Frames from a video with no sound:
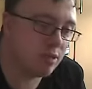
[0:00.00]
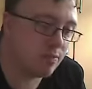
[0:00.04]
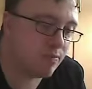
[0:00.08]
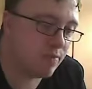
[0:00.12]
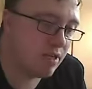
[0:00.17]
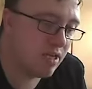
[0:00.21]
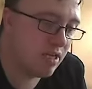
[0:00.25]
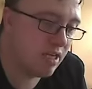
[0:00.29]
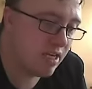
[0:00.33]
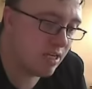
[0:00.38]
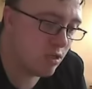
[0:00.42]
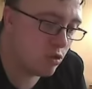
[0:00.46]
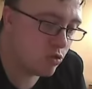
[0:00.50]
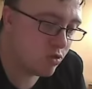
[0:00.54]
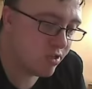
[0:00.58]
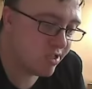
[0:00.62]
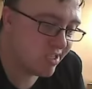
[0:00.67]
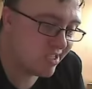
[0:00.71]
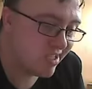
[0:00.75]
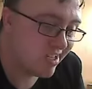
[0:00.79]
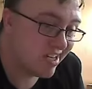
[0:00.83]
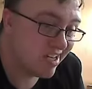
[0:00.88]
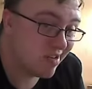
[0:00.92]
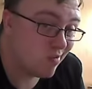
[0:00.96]
be
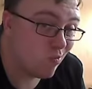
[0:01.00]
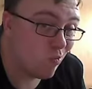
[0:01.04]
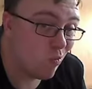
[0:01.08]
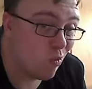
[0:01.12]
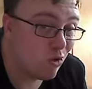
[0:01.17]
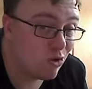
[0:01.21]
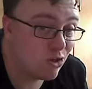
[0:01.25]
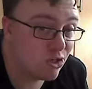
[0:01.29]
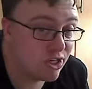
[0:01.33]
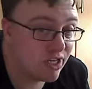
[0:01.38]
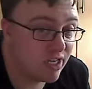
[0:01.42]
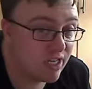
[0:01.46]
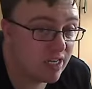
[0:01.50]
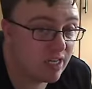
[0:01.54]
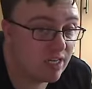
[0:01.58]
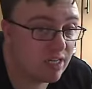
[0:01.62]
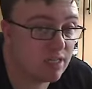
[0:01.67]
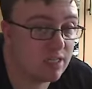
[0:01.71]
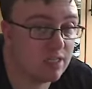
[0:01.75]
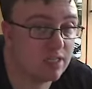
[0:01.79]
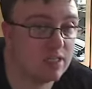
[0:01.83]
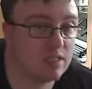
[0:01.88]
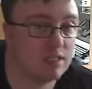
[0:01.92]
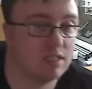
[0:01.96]
interested in watching
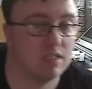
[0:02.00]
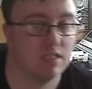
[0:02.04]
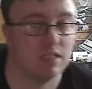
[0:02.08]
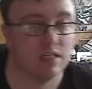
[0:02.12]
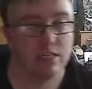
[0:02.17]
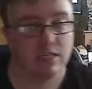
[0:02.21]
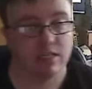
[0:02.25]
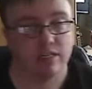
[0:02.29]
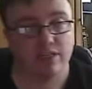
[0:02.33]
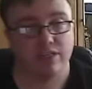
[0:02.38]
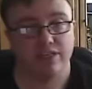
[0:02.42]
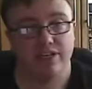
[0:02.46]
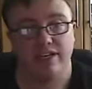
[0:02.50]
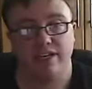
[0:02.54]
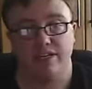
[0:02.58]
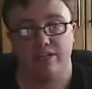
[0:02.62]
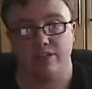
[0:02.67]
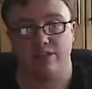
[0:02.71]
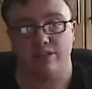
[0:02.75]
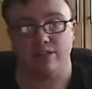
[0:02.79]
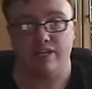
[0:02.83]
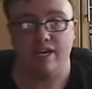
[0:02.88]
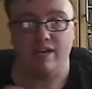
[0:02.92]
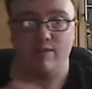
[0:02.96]
that?
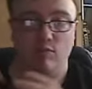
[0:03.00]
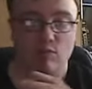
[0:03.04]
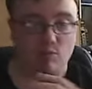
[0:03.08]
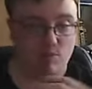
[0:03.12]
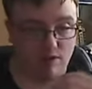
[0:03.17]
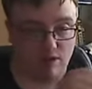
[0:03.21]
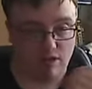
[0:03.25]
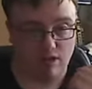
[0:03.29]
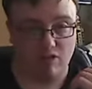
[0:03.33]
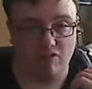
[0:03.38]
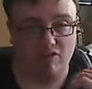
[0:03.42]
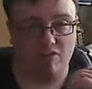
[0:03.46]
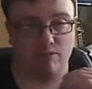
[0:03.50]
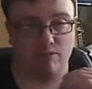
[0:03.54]
The camera would be like over